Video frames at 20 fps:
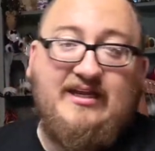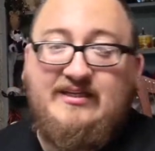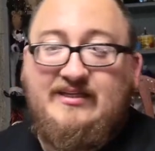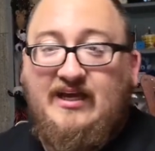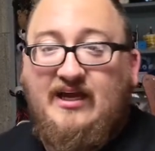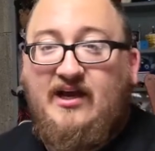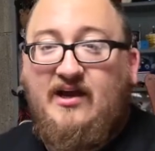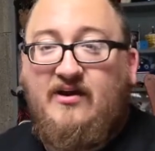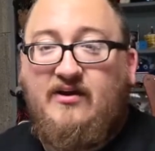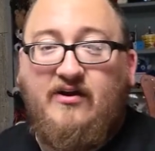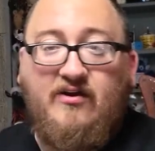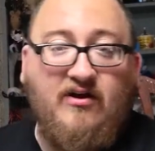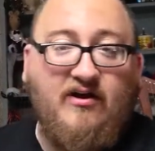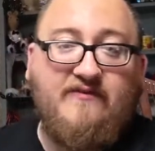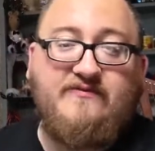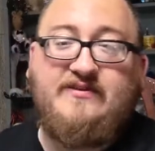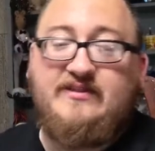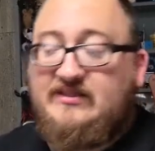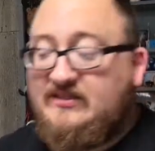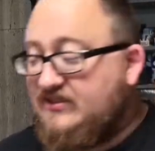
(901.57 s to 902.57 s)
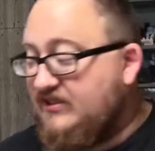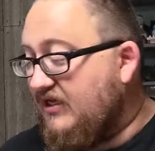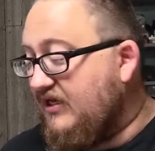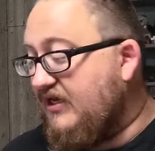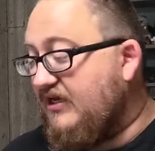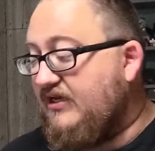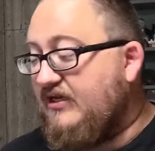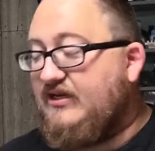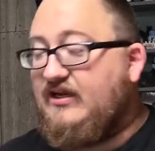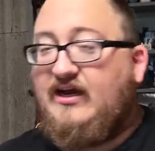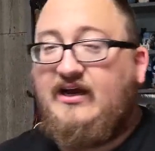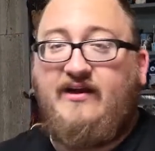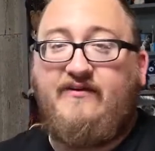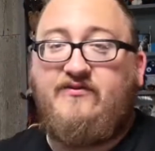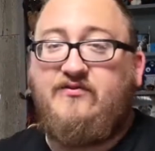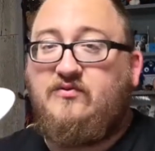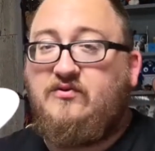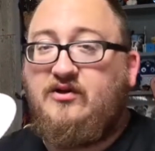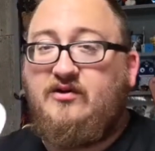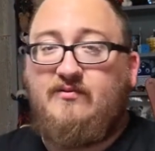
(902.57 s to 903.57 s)
it down and off to the side and not have
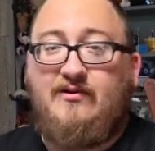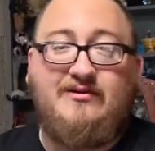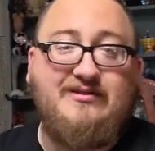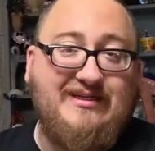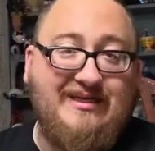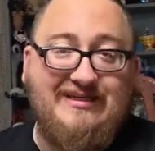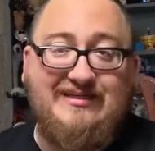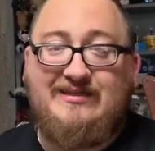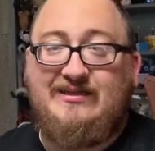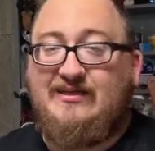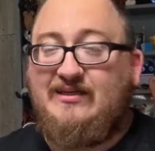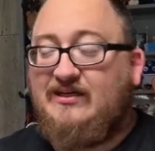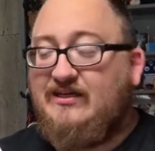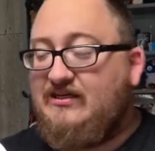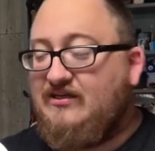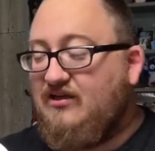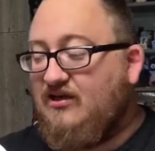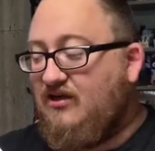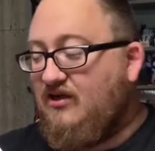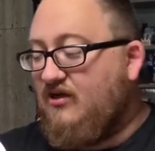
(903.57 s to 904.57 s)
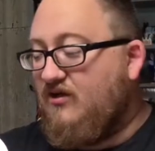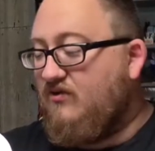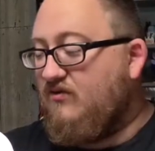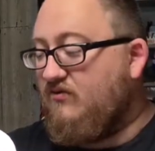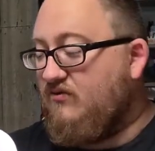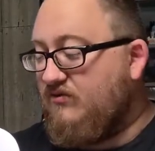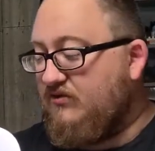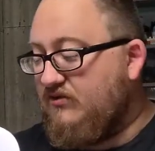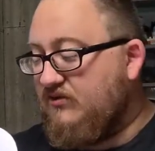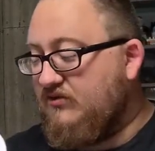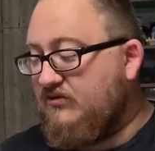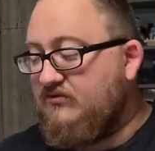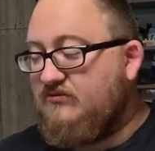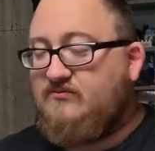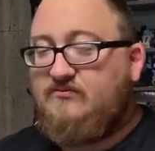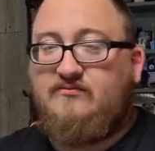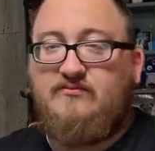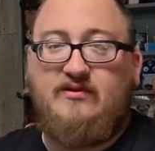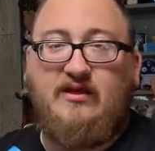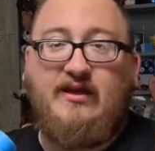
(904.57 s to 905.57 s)
to worry about denting it or
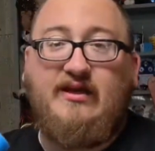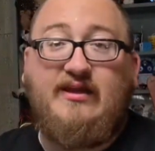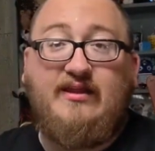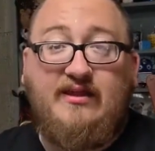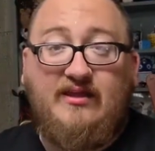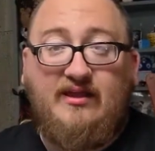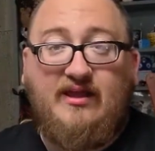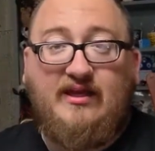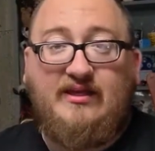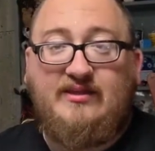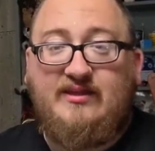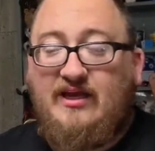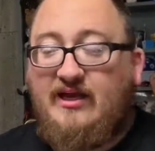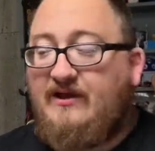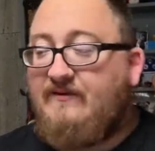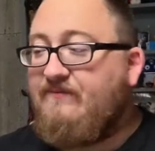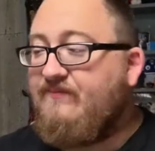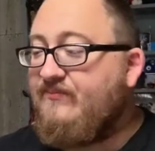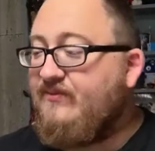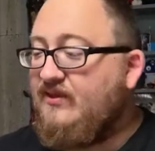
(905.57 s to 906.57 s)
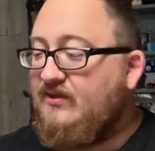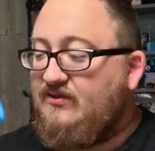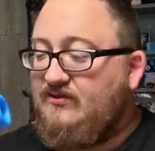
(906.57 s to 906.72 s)
anything like that.